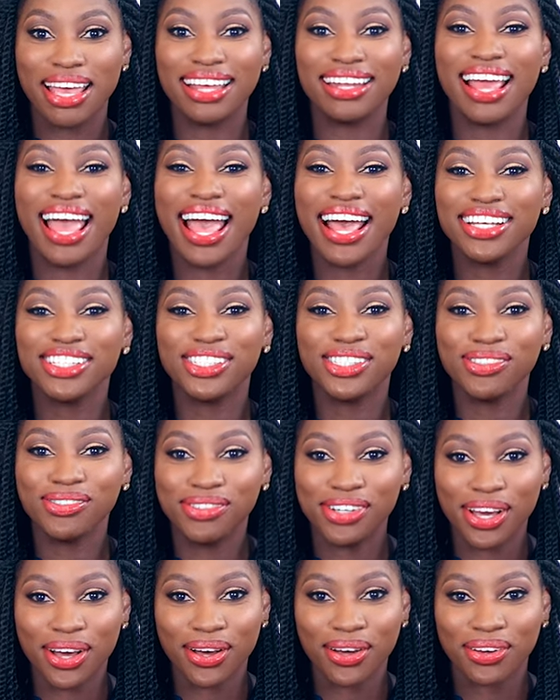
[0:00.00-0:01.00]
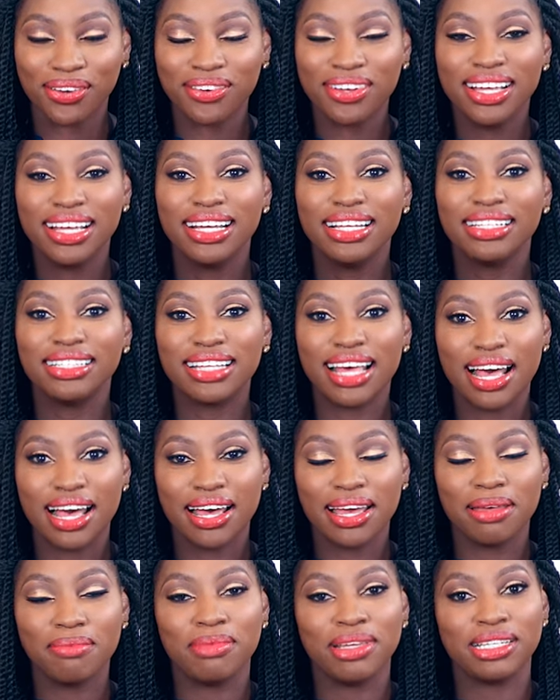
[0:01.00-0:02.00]
And as you know,
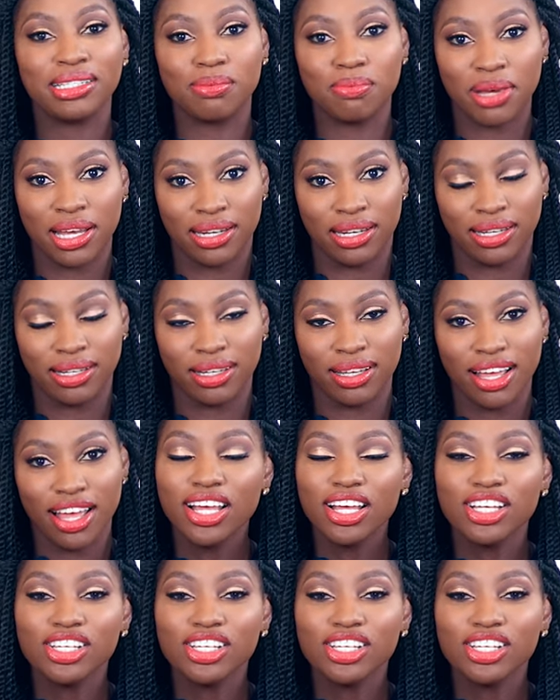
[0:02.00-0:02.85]
time is money.